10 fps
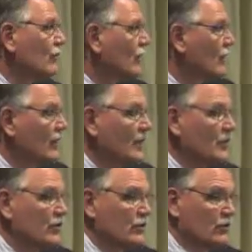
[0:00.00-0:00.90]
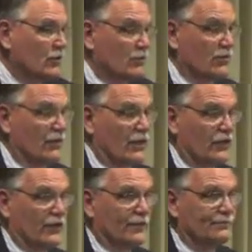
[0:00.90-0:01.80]
than looking at images, which was
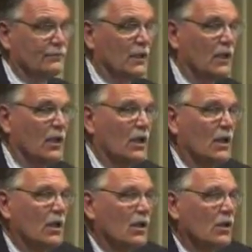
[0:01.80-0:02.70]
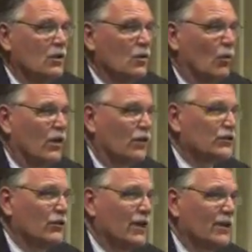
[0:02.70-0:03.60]
very good. We
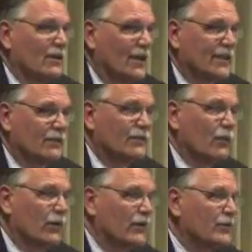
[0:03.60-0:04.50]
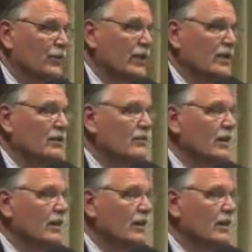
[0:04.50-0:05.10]
also had a 1943